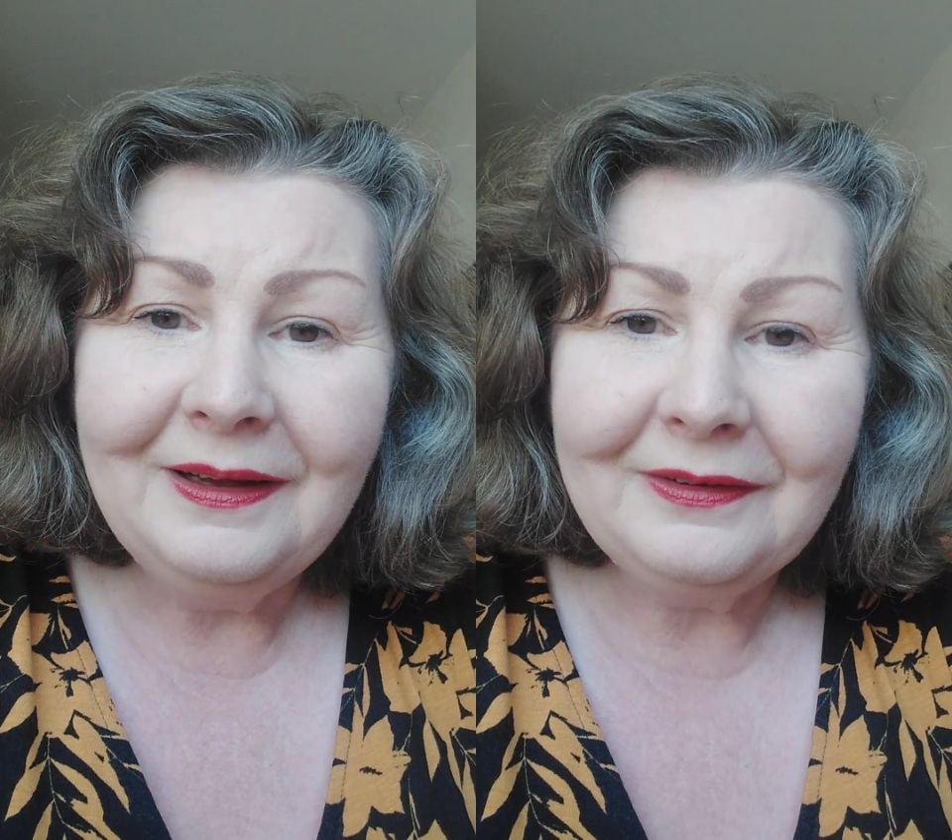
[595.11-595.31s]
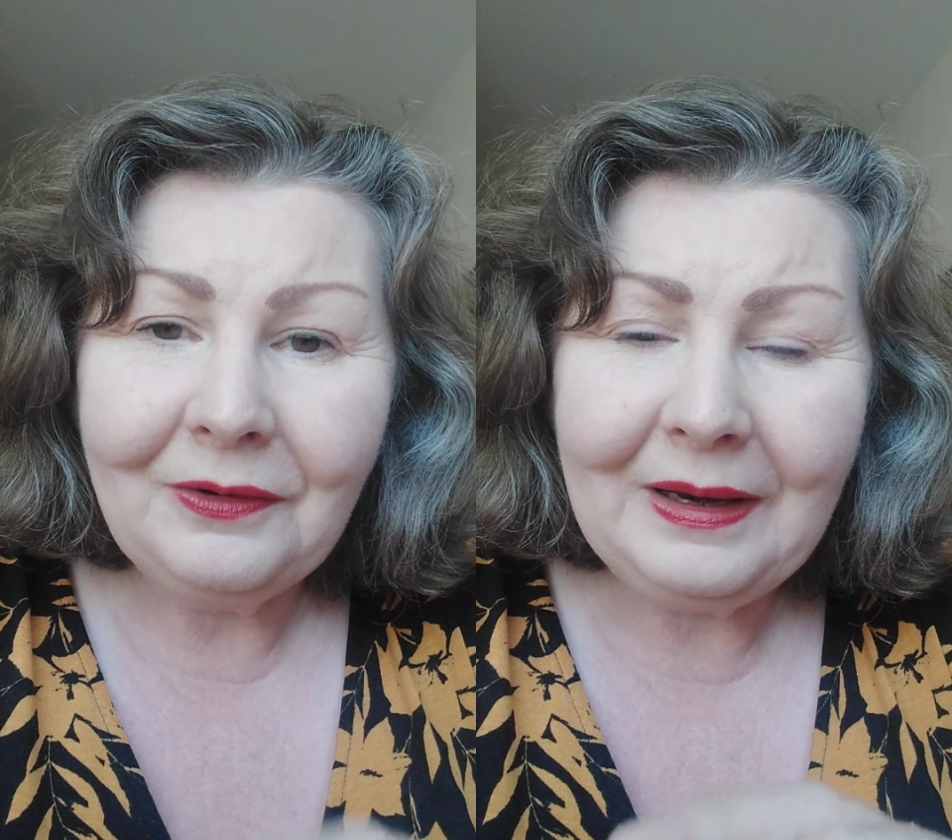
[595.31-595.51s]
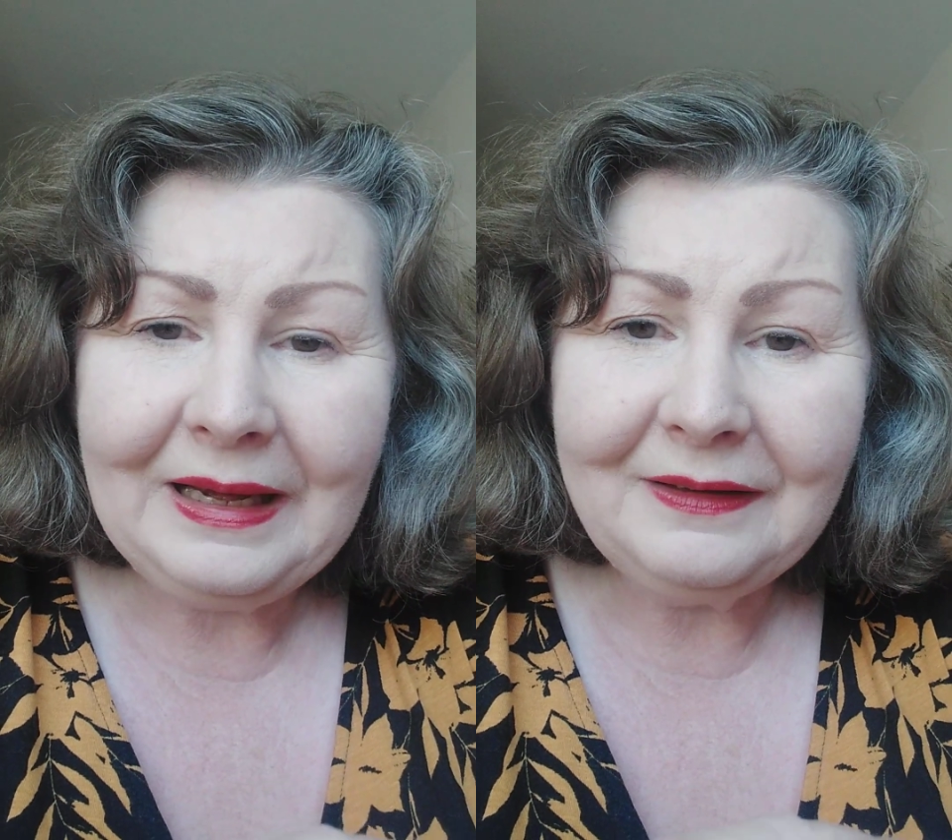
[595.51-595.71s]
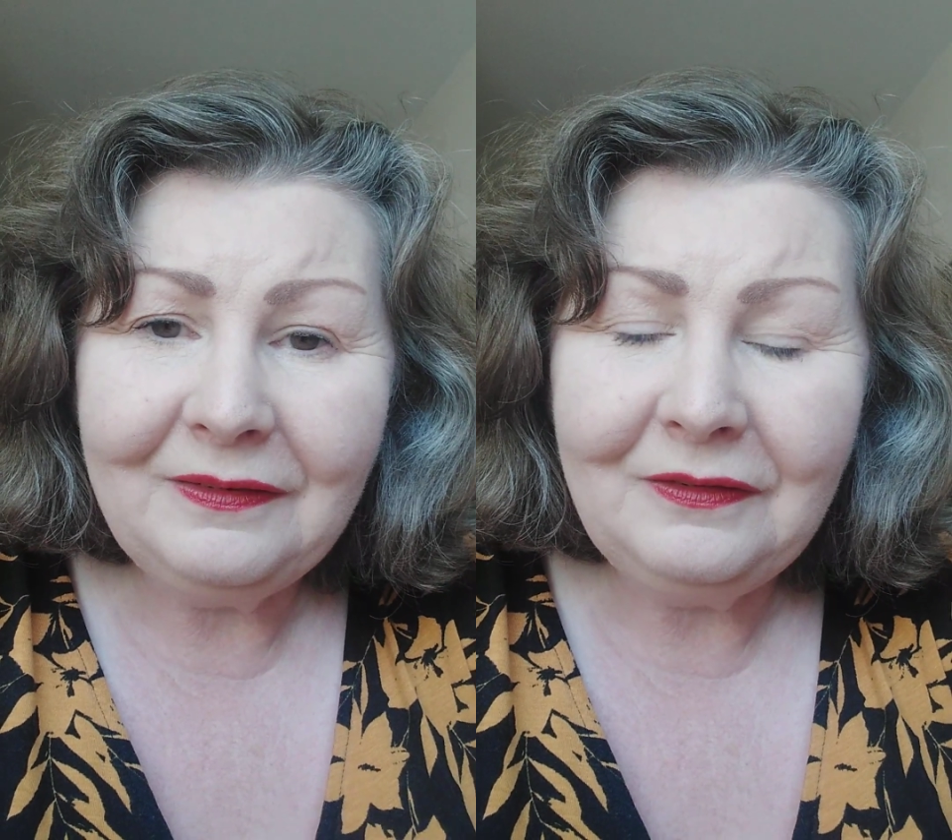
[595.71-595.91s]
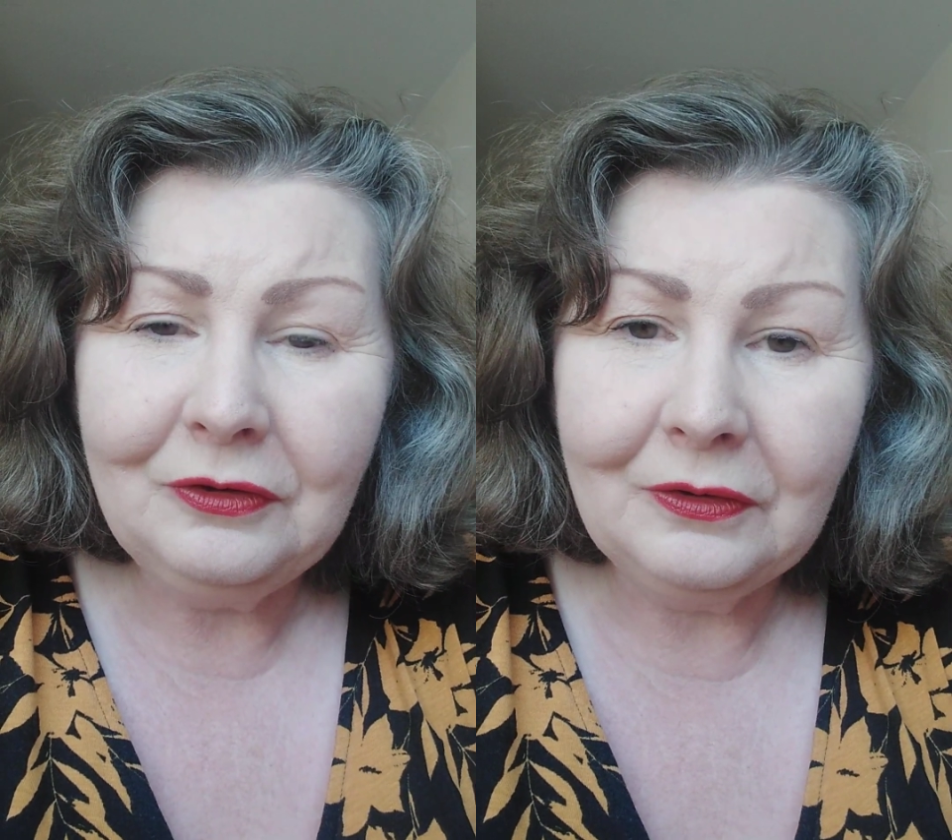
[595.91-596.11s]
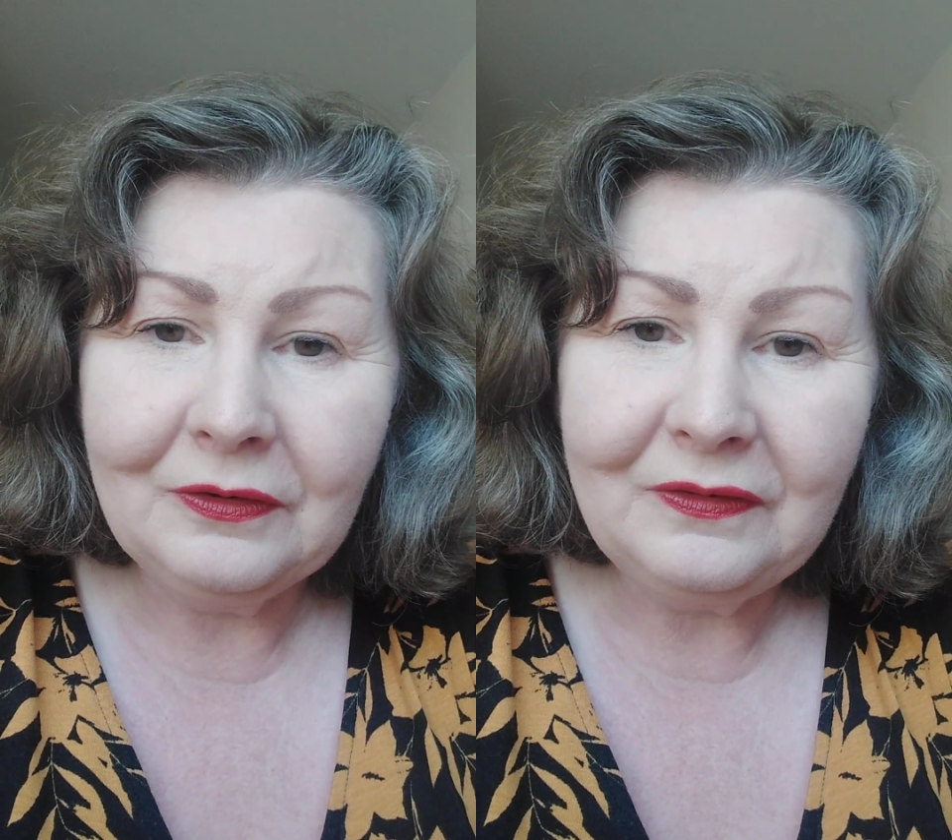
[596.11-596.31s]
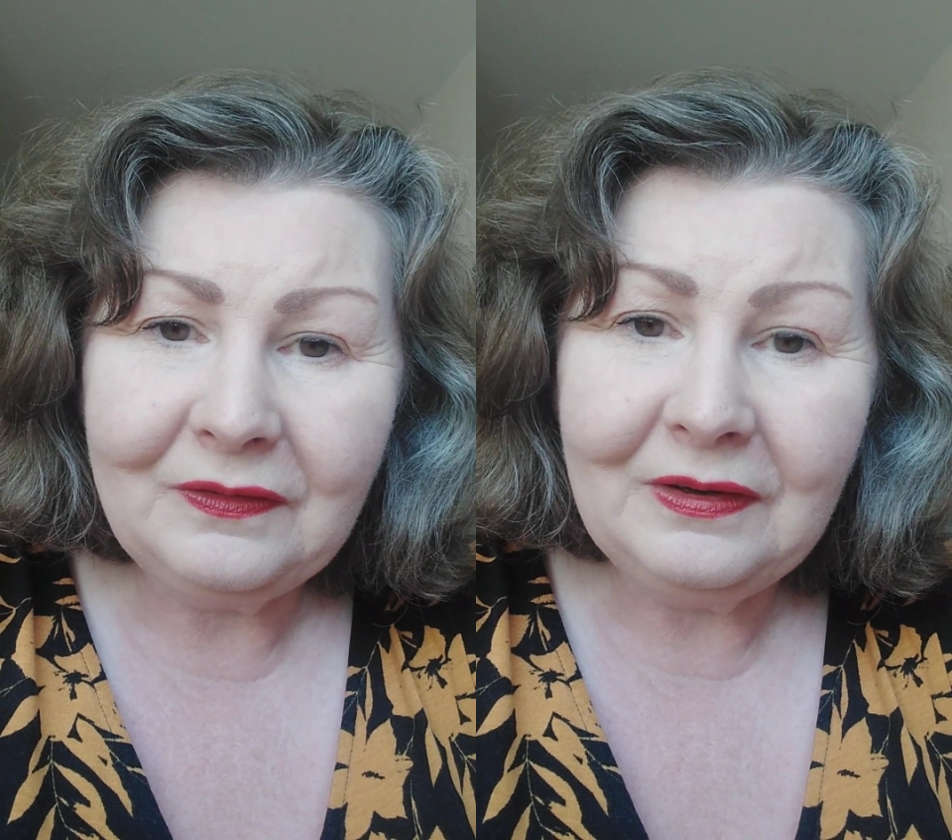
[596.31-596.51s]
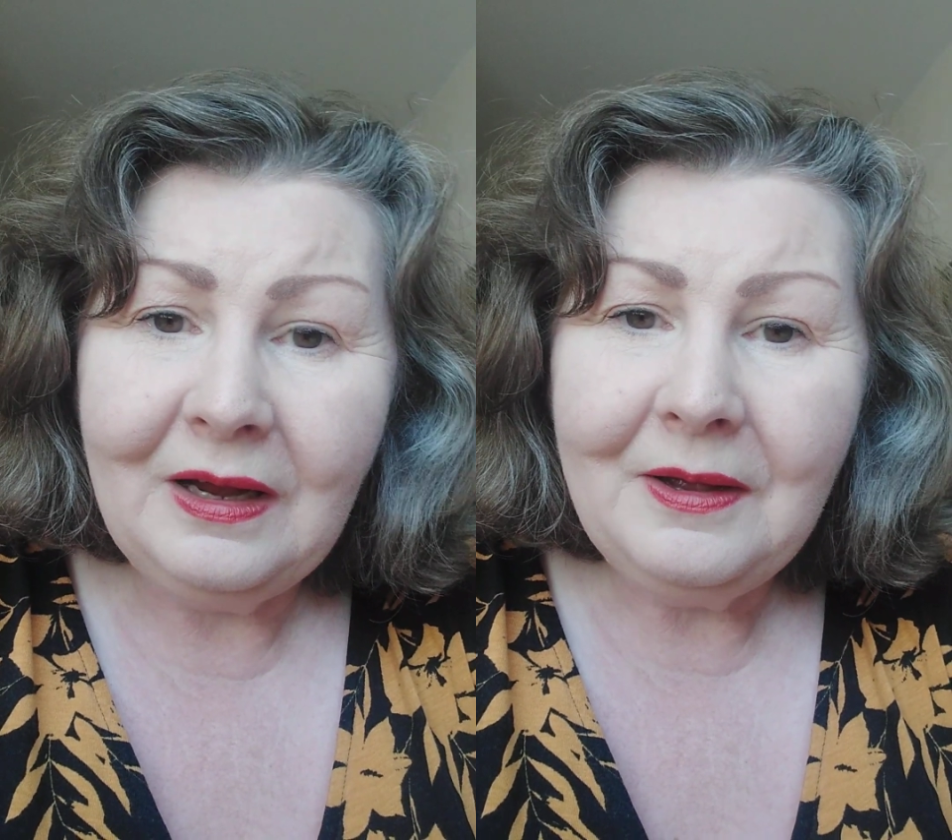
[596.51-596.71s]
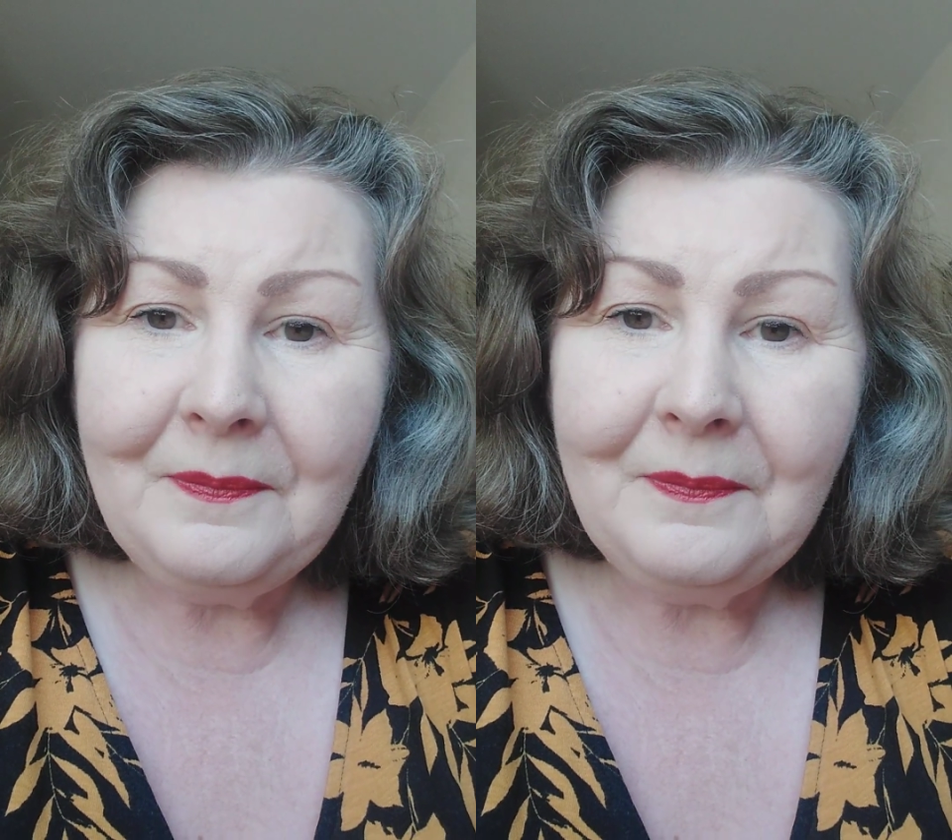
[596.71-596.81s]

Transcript: So let's just